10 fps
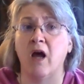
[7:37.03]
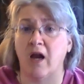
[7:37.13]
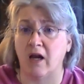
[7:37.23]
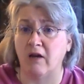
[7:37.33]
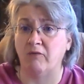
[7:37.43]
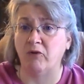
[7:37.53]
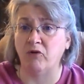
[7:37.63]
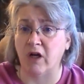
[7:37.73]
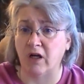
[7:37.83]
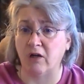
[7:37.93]
if
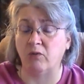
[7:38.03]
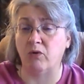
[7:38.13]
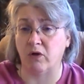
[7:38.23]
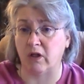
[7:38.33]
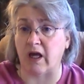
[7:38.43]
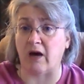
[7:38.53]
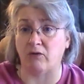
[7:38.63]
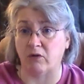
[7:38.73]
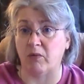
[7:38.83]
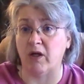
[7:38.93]
your dentist won't
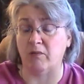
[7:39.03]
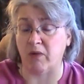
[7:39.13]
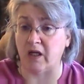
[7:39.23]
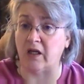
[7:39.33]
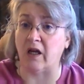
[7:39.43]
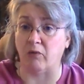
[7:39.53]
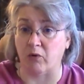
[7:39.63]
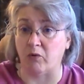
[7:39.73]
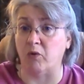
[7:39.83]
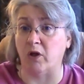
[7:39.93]
allow somebody to be in that
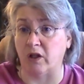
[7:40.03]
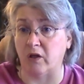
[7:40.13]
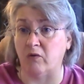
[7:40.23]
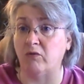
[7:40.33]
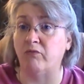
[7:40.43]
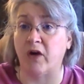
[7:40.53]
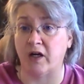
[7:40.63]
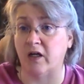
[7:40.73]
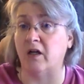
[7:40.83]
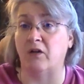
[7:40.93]
room with you,
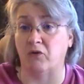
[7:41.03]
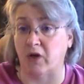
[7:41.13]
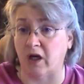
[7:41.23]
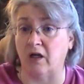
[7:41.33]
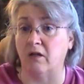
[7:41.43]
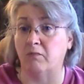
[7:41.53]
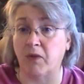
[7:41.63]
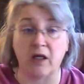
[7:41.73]
find another dentist.